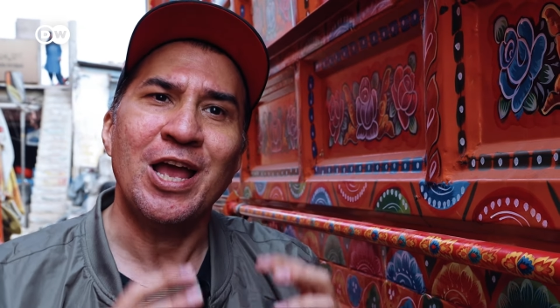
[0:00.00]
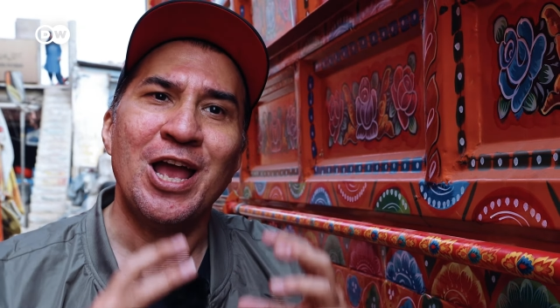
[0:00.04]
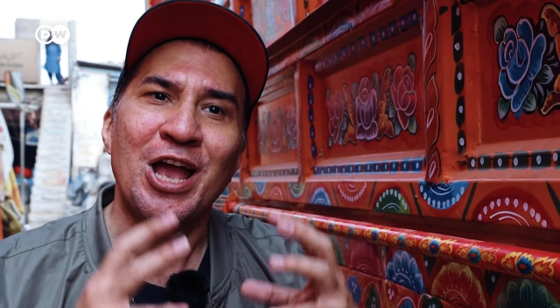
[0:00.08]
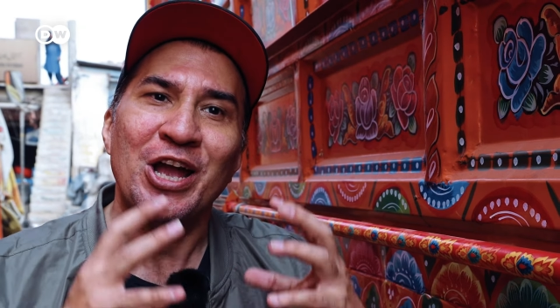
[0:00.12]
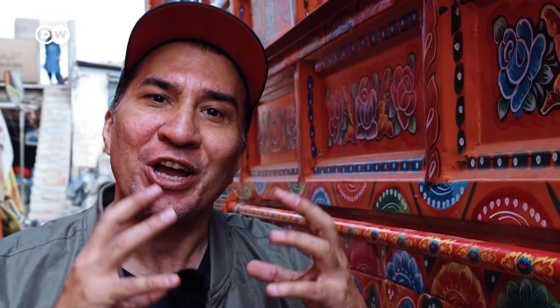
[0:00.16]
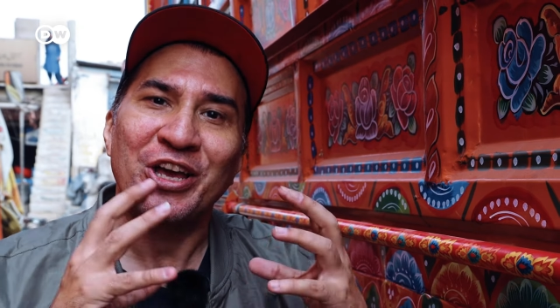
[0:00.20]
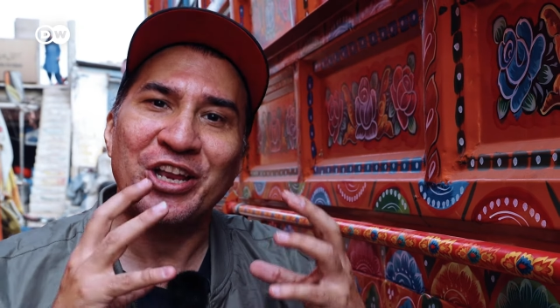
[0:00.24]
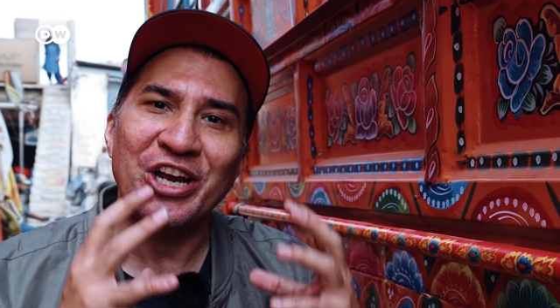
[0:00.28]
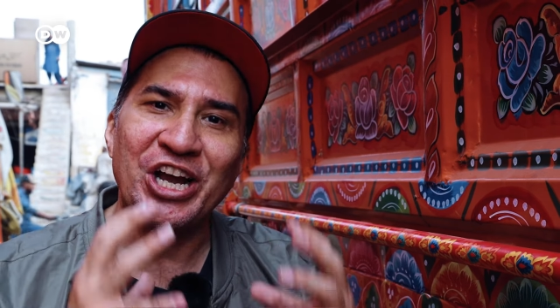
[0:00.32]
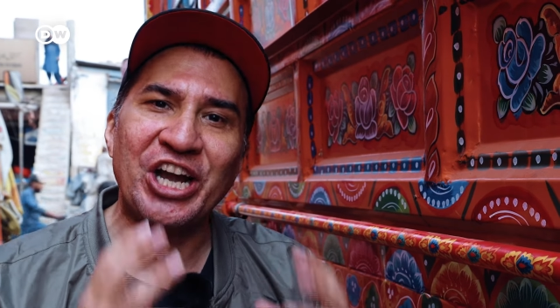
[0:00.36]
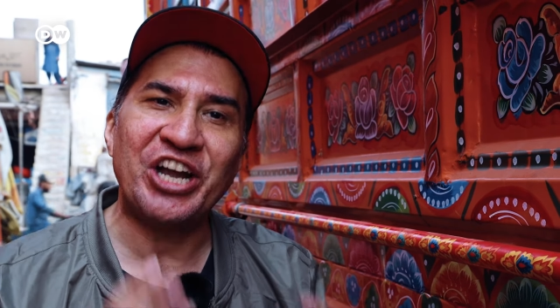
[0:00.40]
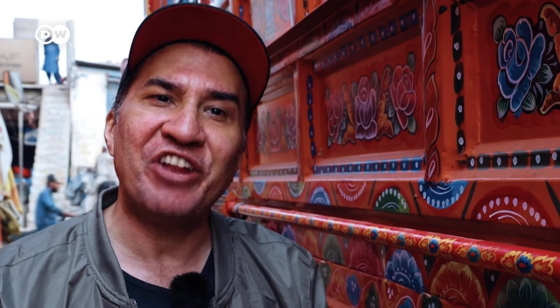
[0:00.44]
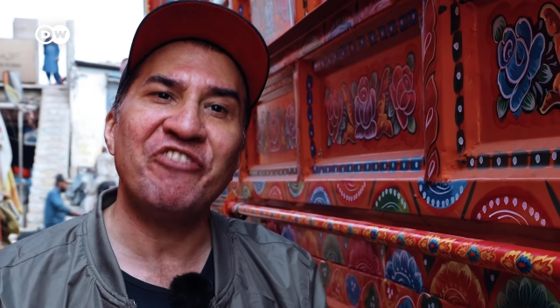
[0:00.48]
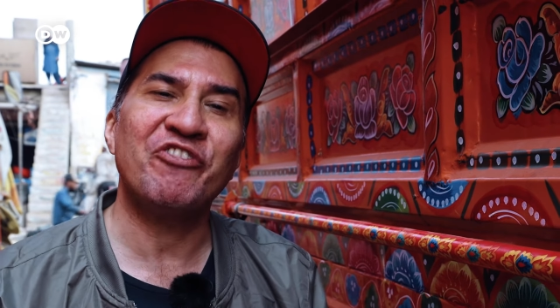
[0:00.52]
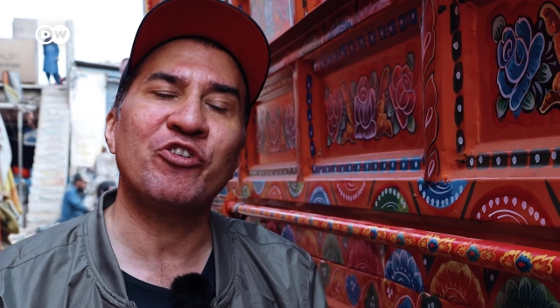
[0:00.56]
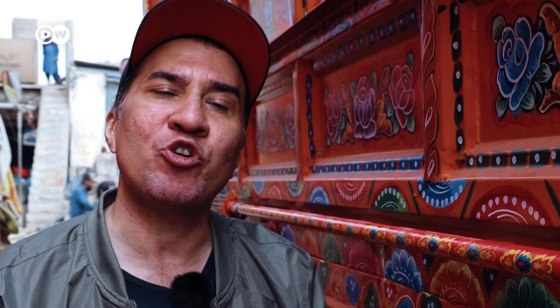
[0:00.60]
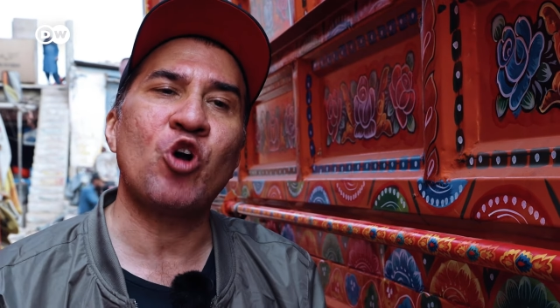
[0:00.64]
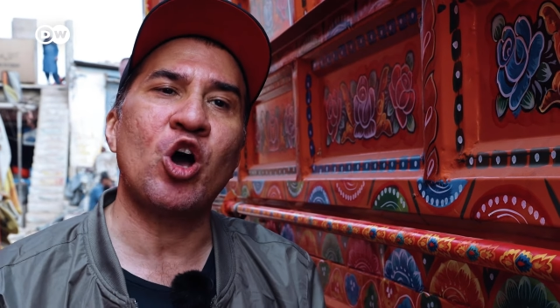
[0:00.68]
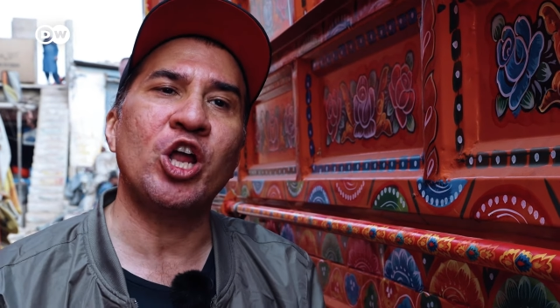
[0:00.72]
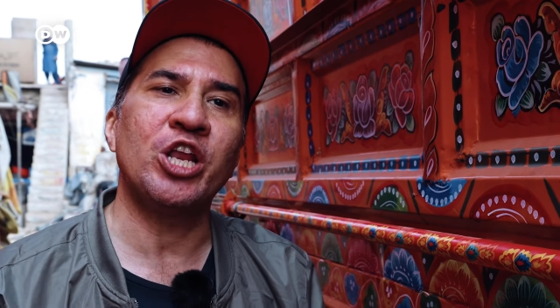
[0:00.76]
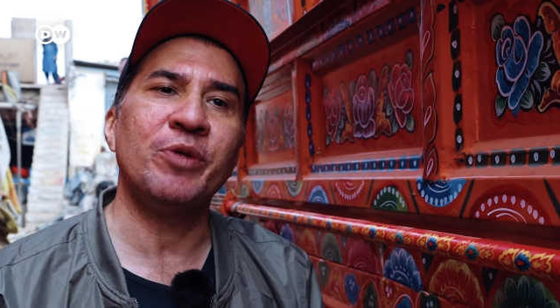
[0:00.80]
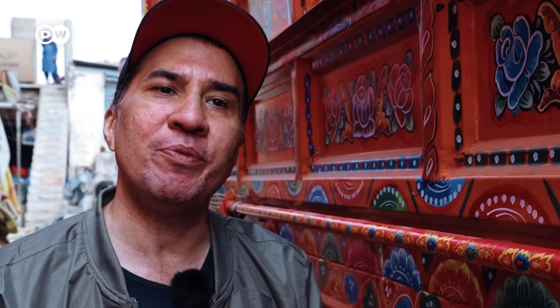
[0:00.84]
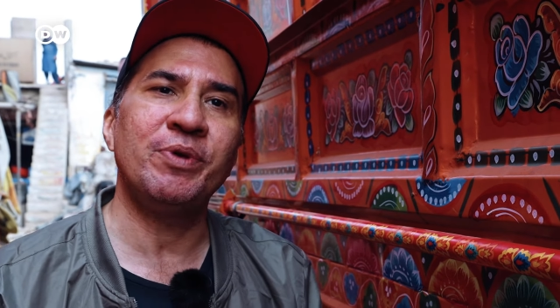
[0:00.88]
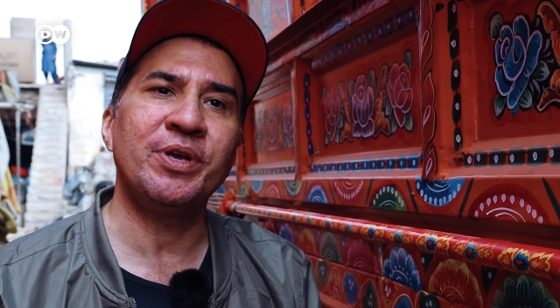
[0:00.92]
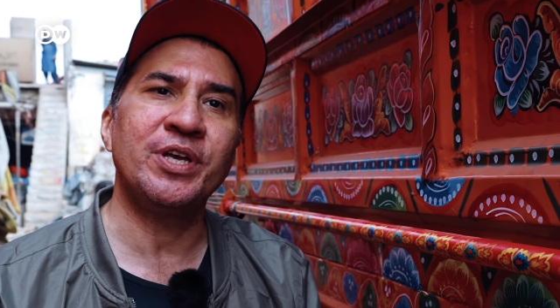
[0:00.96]
a creative
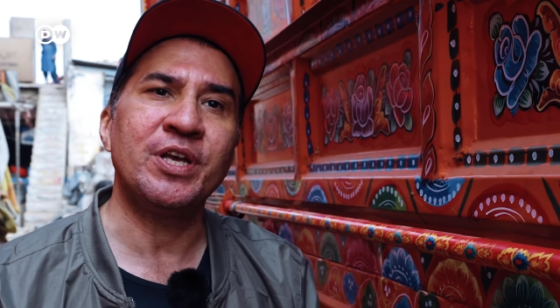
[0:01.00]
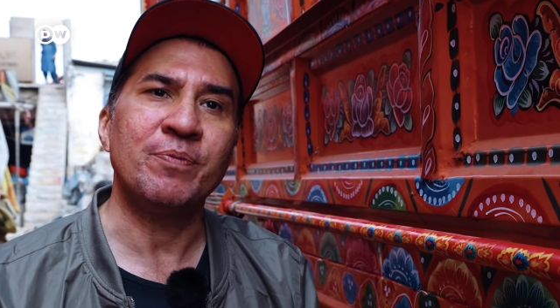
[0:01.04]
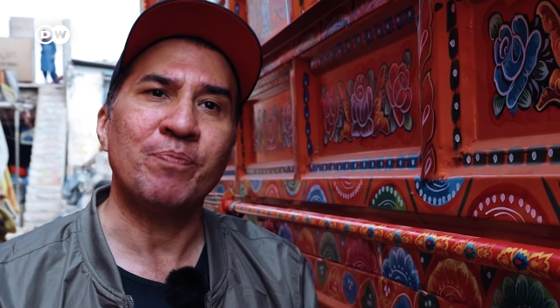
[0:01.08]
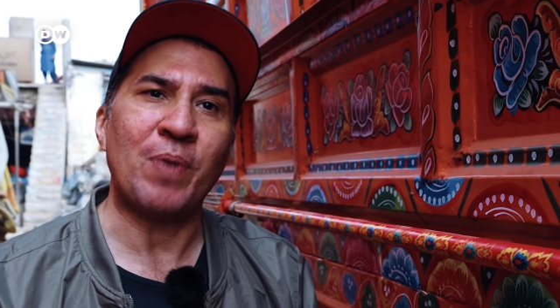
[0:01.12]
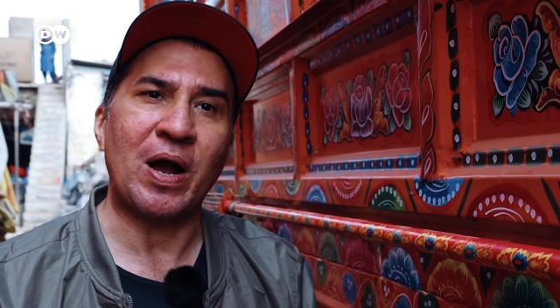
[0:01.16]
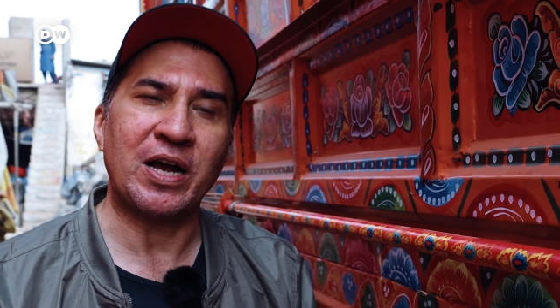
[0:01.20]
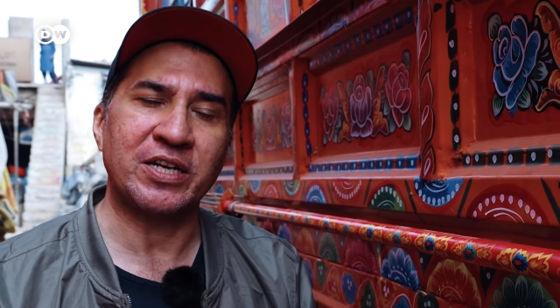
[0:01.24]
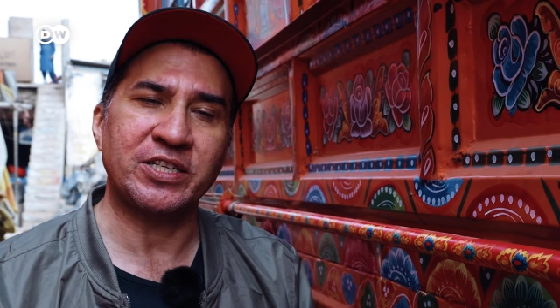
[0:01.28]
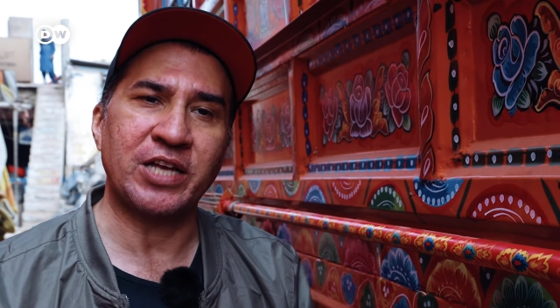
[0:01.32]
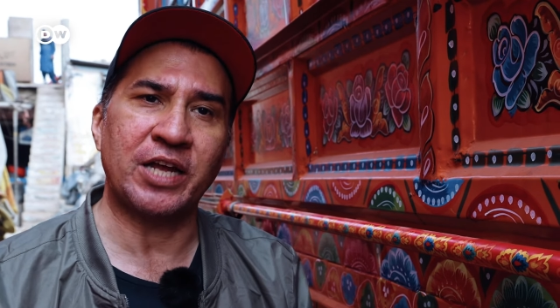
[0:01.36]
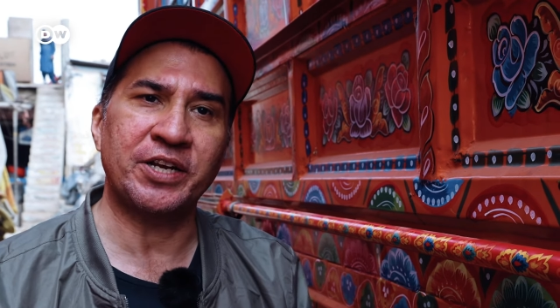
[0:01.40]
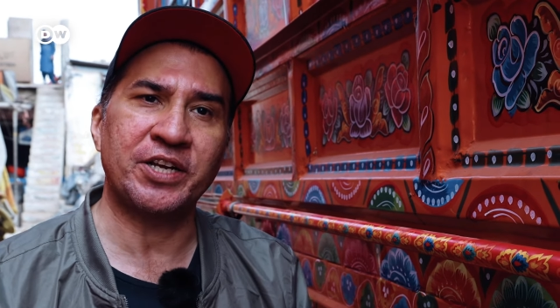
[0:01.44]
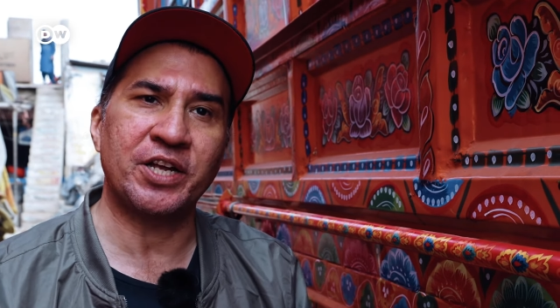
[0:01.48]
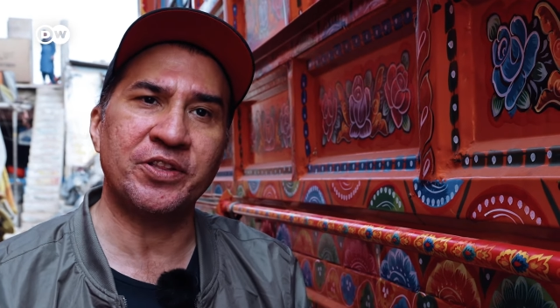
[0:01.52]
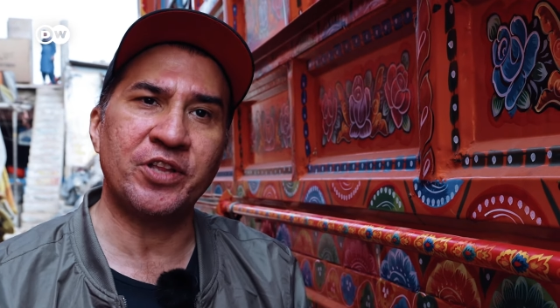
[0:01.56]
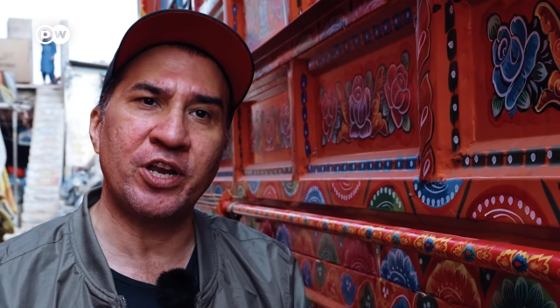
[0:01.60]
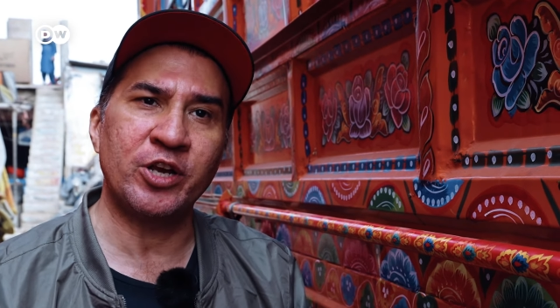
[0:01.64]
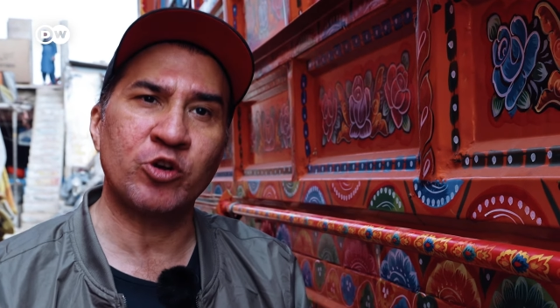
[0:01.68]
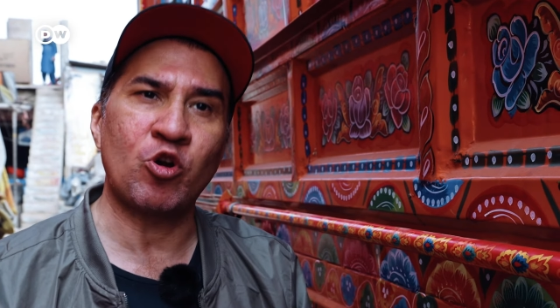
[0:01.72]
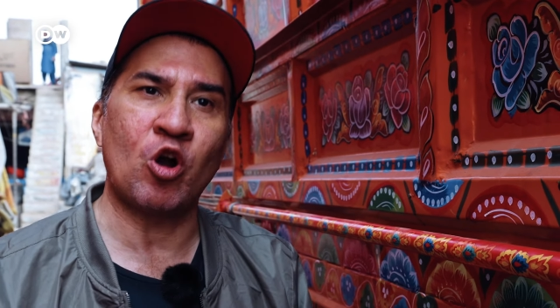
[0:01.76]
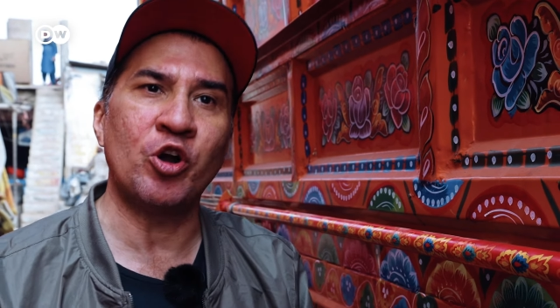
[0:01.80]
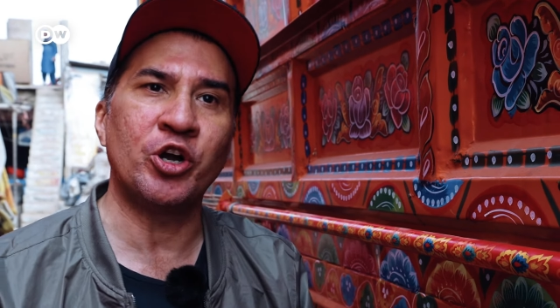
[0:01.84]
entrepreneur from Pakistan